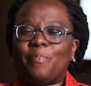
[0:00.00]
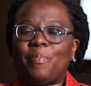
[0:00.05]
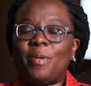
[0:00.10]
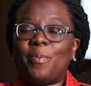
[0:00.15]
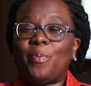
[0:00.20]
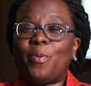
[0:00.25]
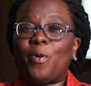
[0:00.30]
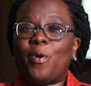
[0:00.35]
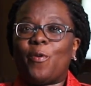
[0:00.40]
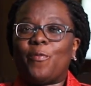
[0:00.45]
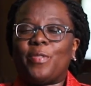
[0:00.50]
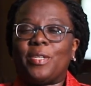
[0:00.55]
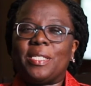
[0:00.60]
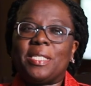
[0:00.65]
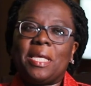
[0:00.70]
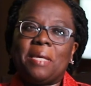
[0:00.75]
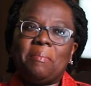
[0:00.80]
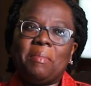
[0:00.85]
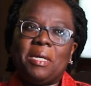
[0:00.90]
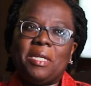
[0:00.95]
people of the
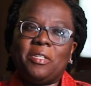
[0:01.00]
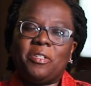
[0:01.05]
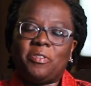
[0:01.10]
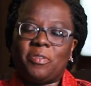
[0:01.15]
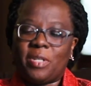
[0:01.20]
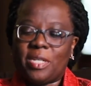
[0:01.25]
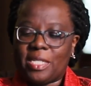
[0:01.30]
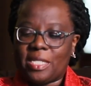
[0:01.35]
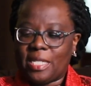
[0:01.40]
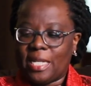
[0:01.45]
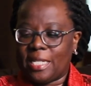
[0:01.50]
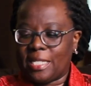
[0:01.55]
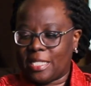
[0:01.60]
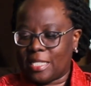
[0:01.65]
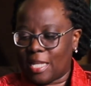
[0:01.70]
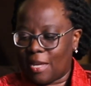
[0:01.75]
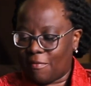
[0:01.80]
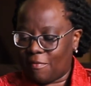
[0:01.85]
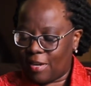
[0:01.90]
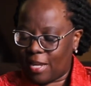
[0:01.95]
same interests and
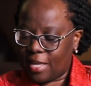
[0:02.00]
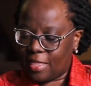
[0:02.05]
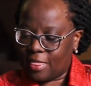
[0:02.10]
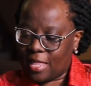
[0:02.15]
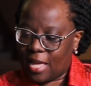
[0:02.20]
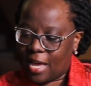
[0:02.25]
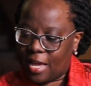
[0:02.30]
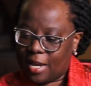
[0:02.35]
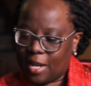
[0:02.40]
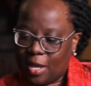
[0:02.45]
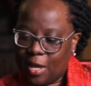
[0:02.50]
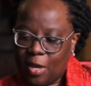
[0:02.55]
stuff like that.